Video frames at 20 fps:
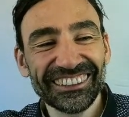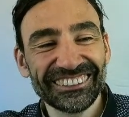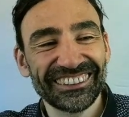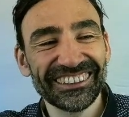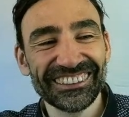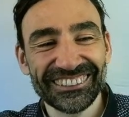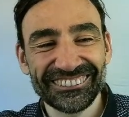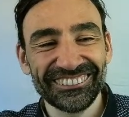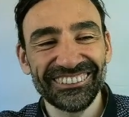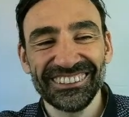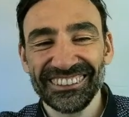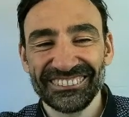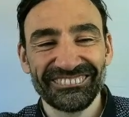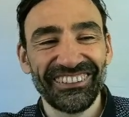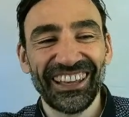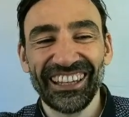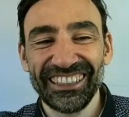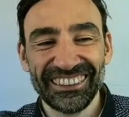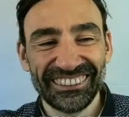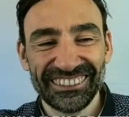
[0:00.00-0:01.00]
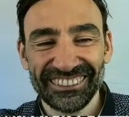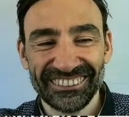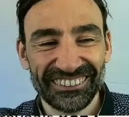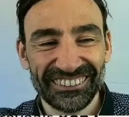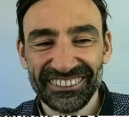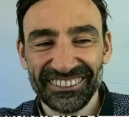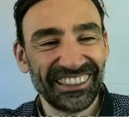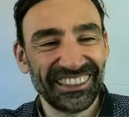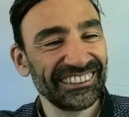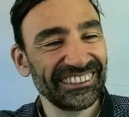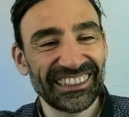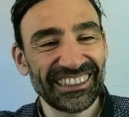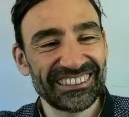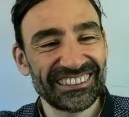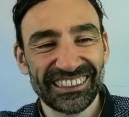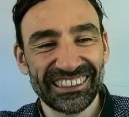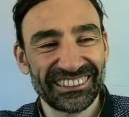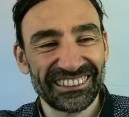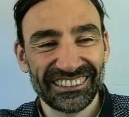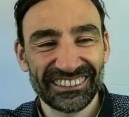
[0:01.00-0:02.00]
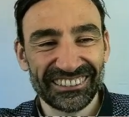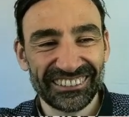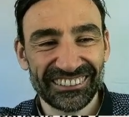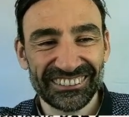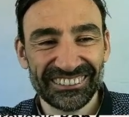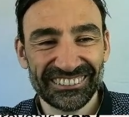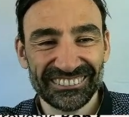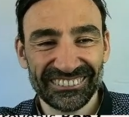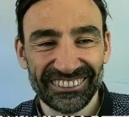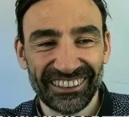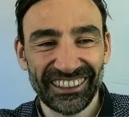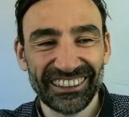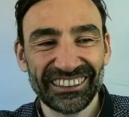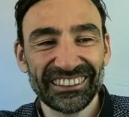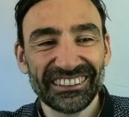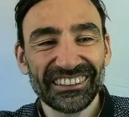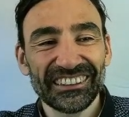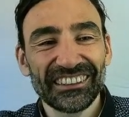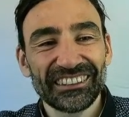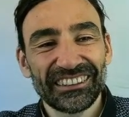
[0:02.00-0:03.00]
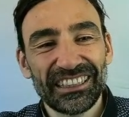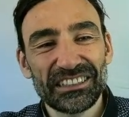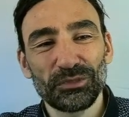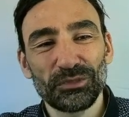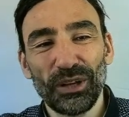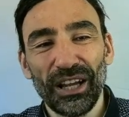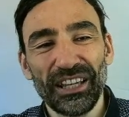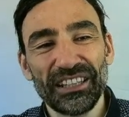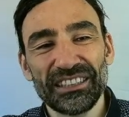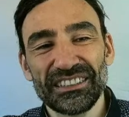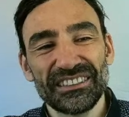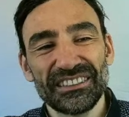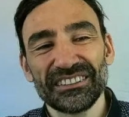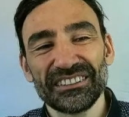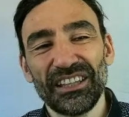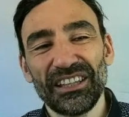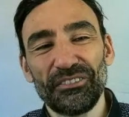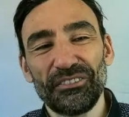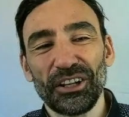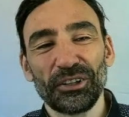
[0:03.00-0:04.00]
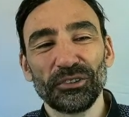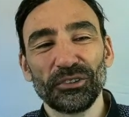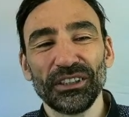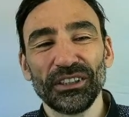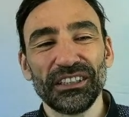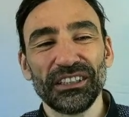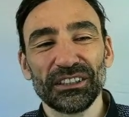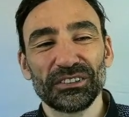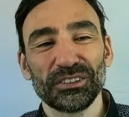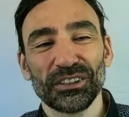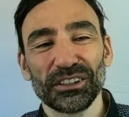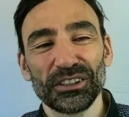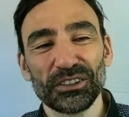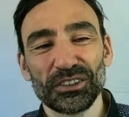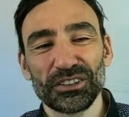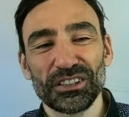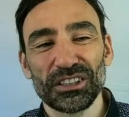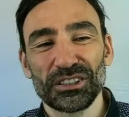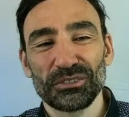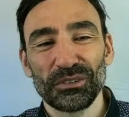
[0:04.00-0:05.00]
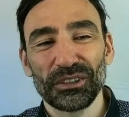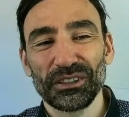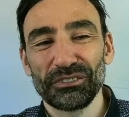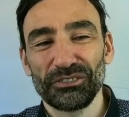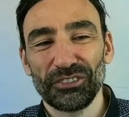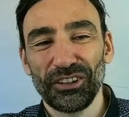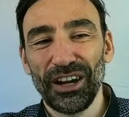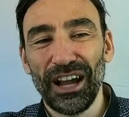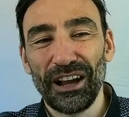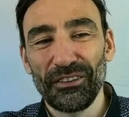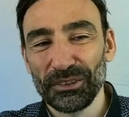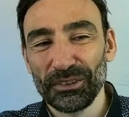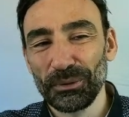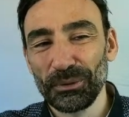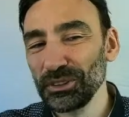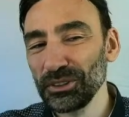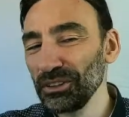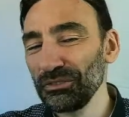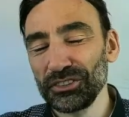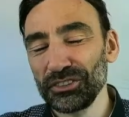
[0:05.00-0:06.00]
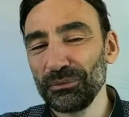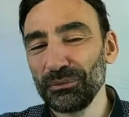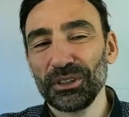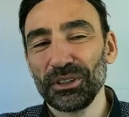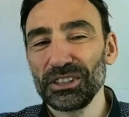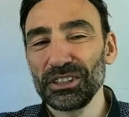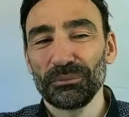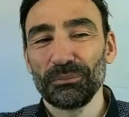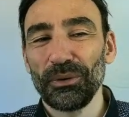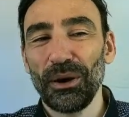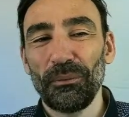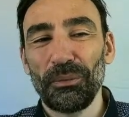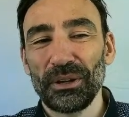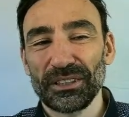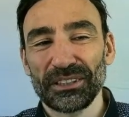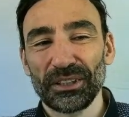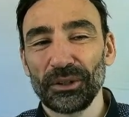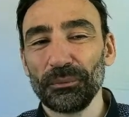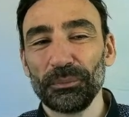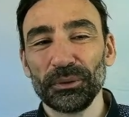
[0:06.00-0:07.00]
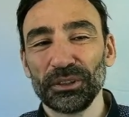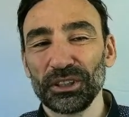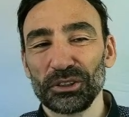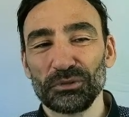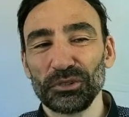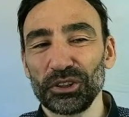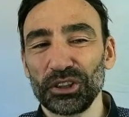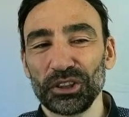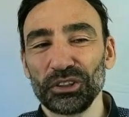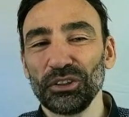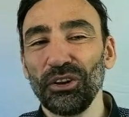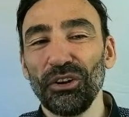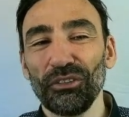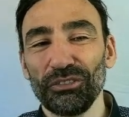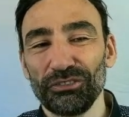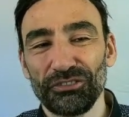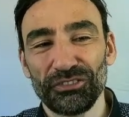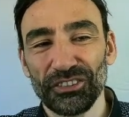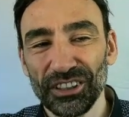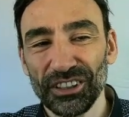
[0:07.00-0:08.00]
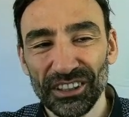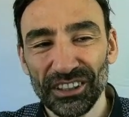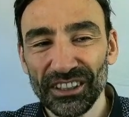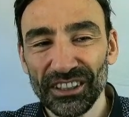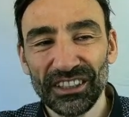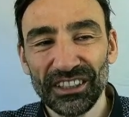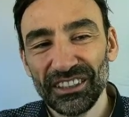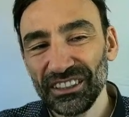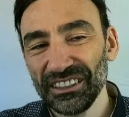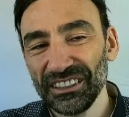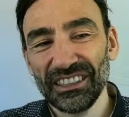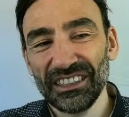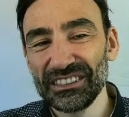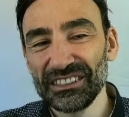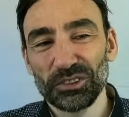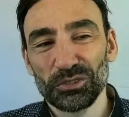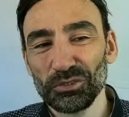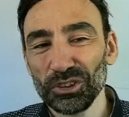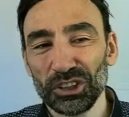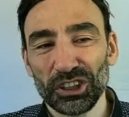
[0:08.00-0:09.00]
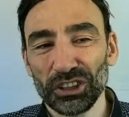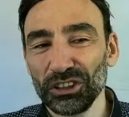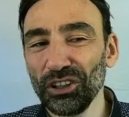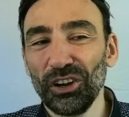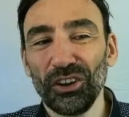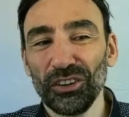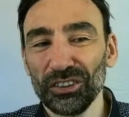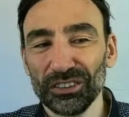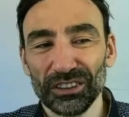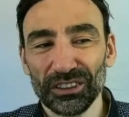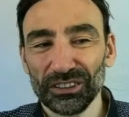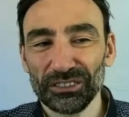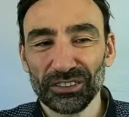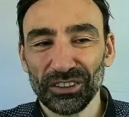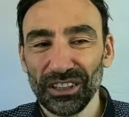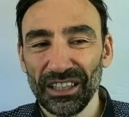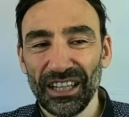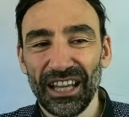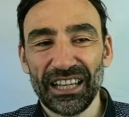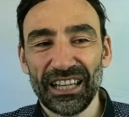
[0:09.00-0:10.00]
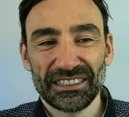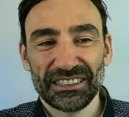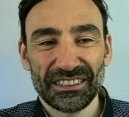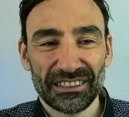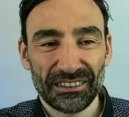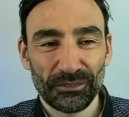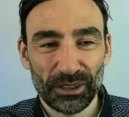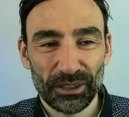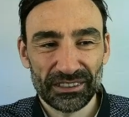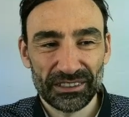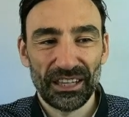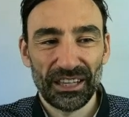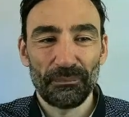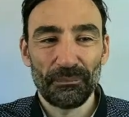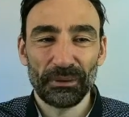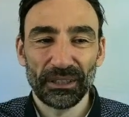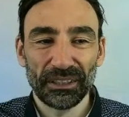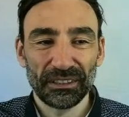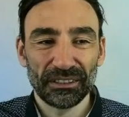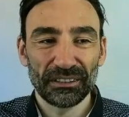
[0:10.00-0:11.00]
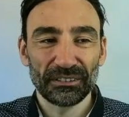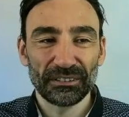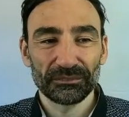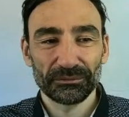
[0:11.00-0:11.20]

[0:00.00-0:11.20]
this one is valid, and that's it. Okay, that's why it's never a good idea to reduce this 24 hours, because if for some reason Bob has the computer switched off, he needs to switch it on to realize what's happening.